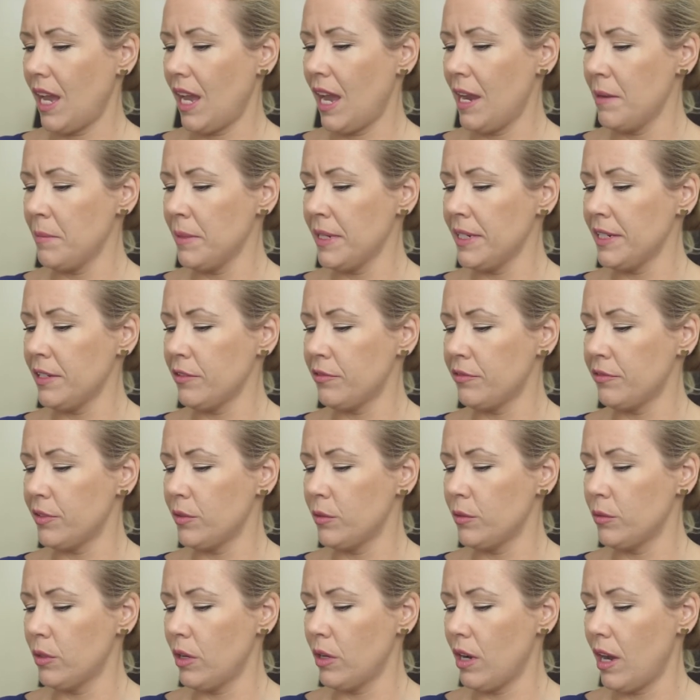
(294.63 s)
I mean, if
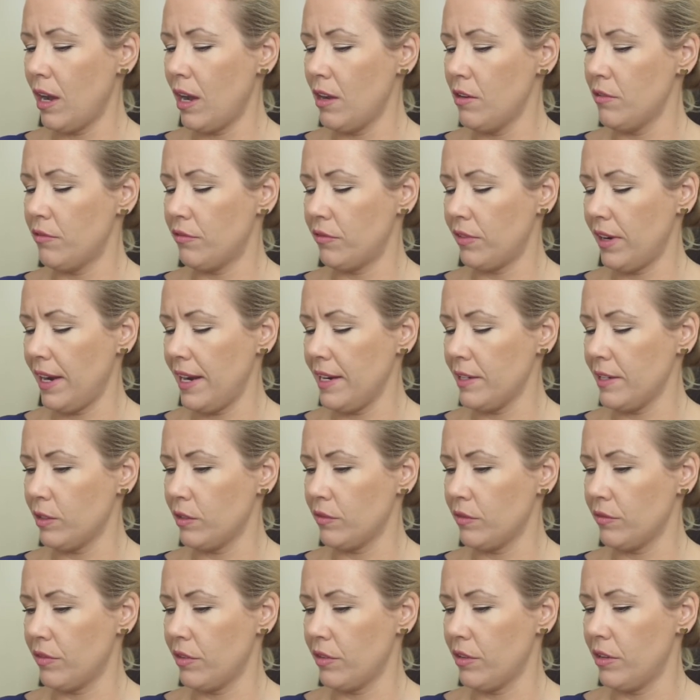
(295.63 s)
you are afraid
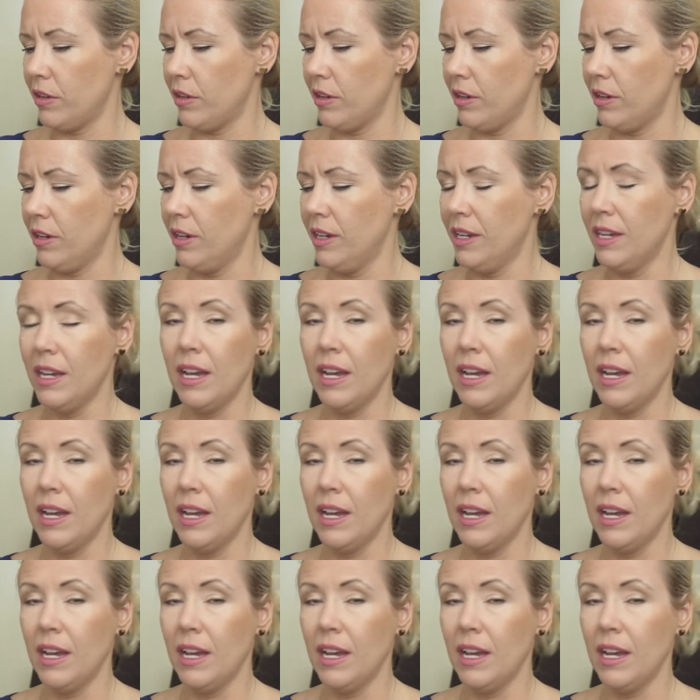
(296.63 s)
of the